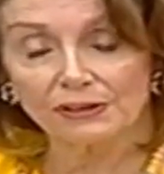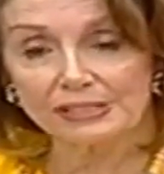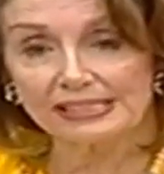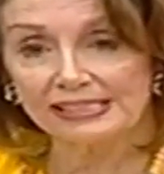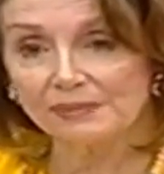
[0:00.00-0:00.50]

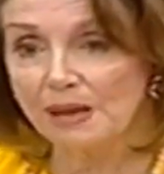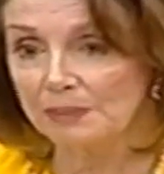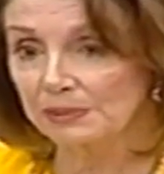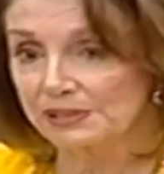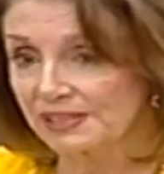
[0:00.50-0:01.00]
13
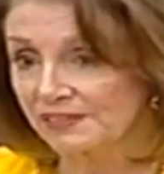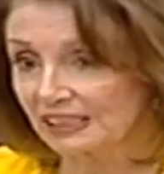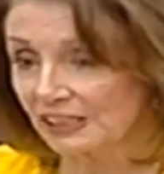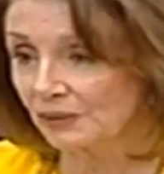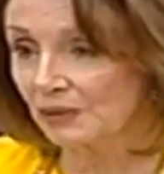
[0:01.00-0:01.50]
members of
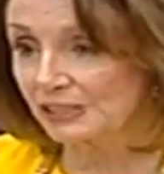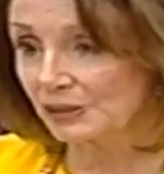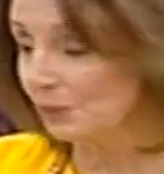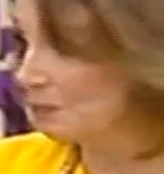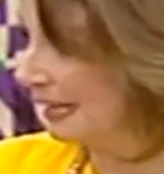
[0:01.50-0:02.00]
the
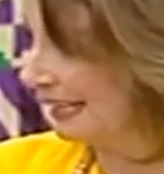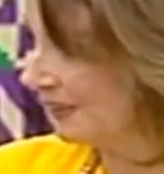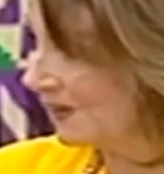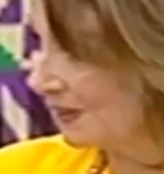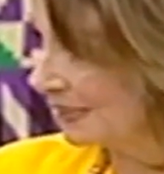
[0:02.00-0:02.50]
Congressional
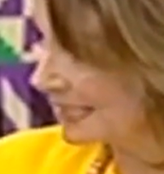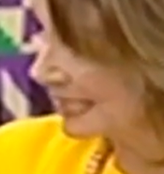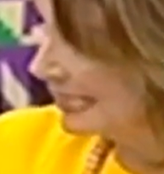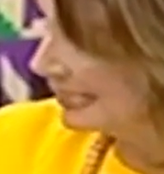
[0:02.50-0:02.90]
Black Caucus